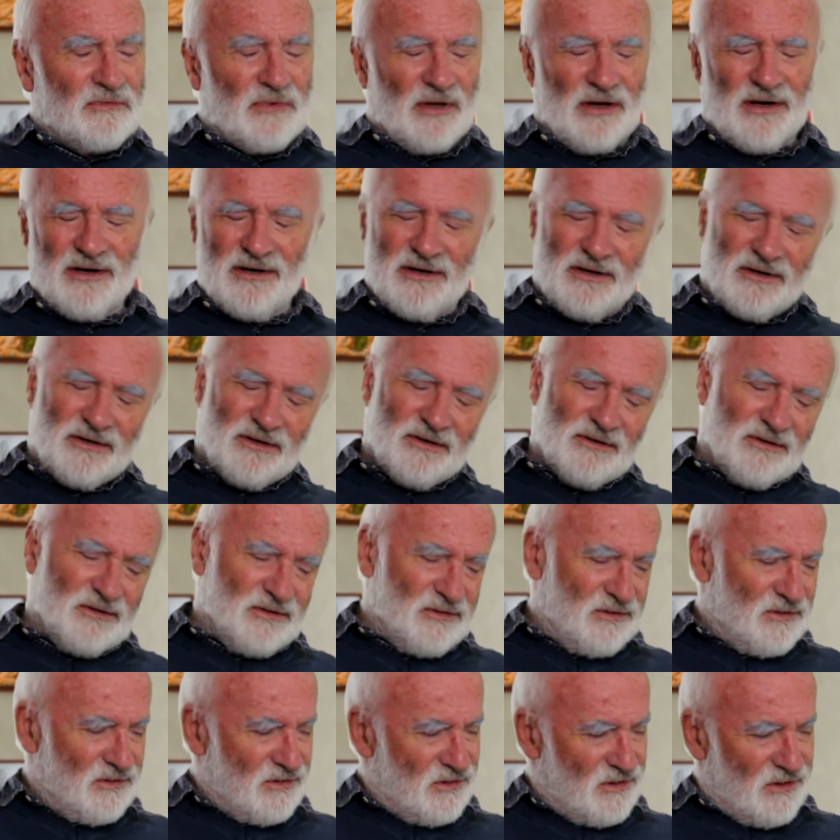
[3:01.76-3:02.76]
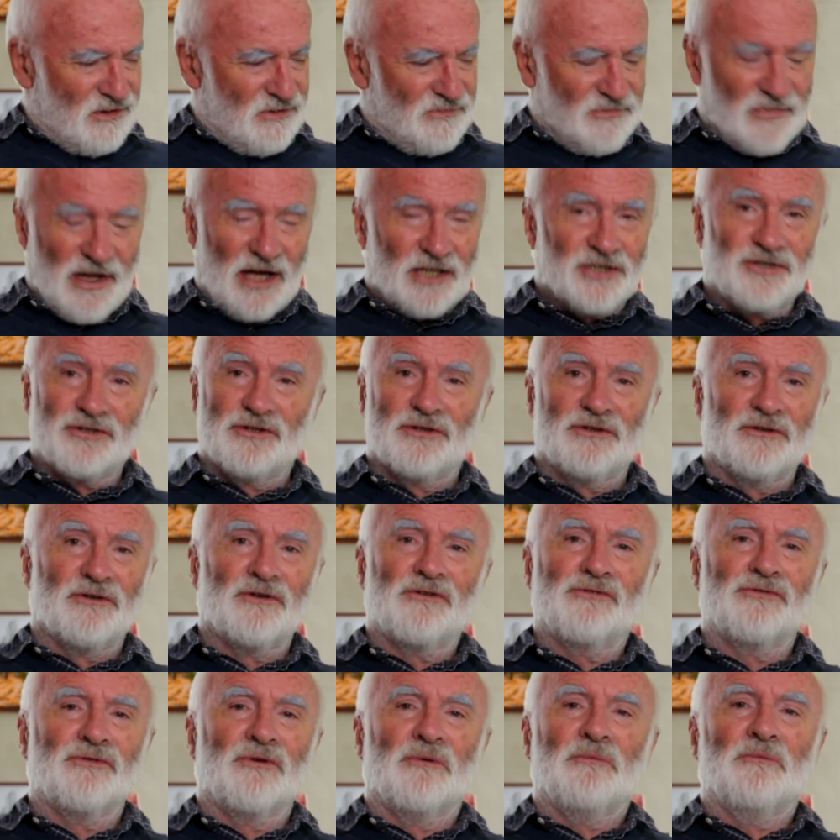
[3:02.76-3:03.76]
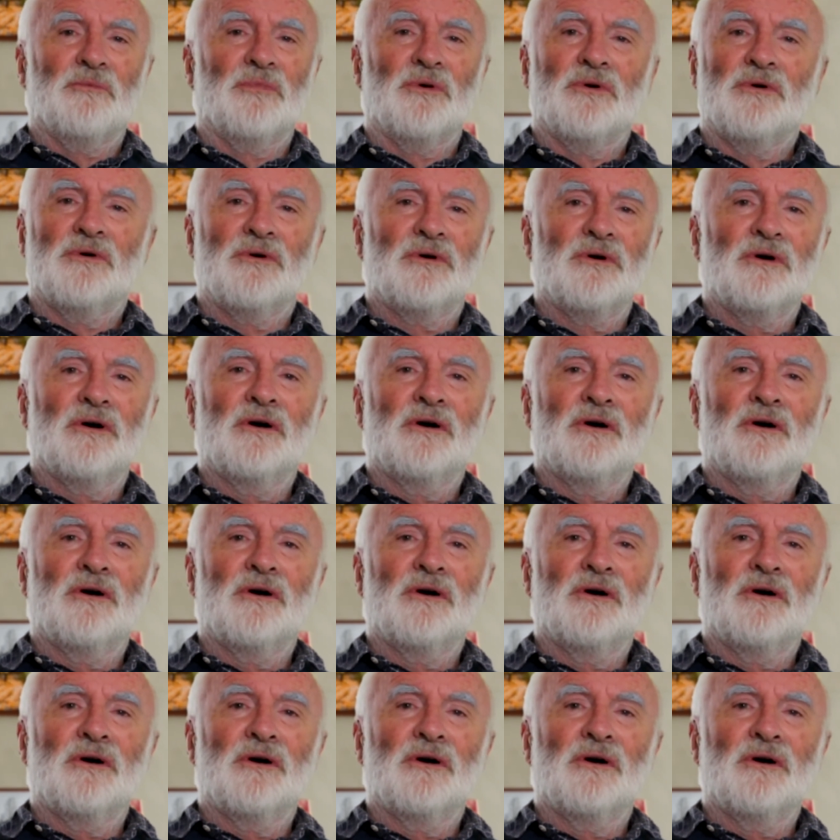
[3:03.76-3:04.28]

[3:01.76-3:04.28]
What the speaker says: Oh, I shouldn't grumble.